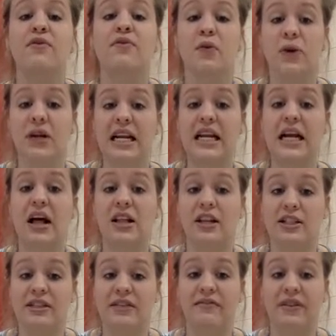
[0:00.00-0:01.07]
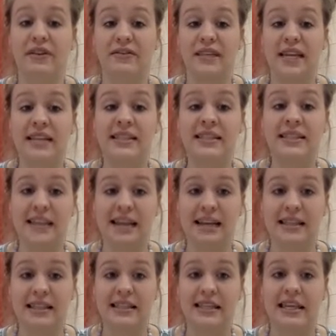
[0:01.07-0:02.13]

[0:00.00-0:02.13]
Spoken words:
$40.15.